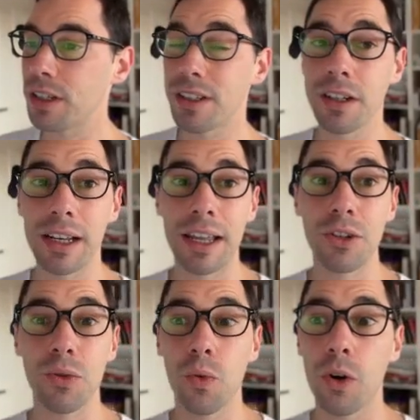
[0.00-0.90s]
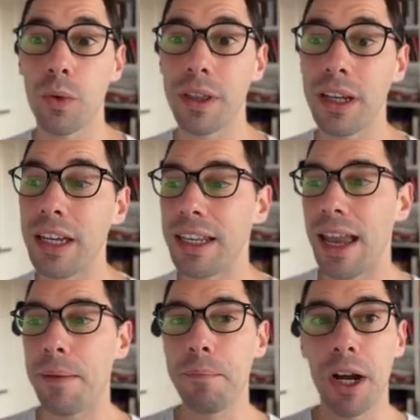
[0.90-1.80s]
is going to let you work with it in
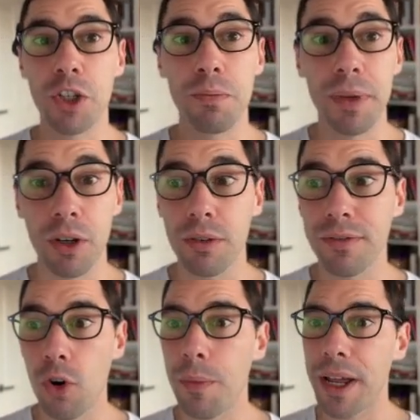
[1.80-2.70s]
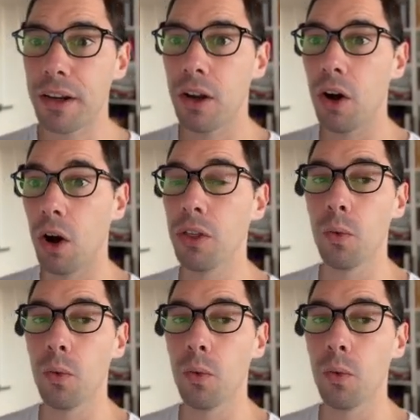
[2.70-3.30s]
a much bigger format on the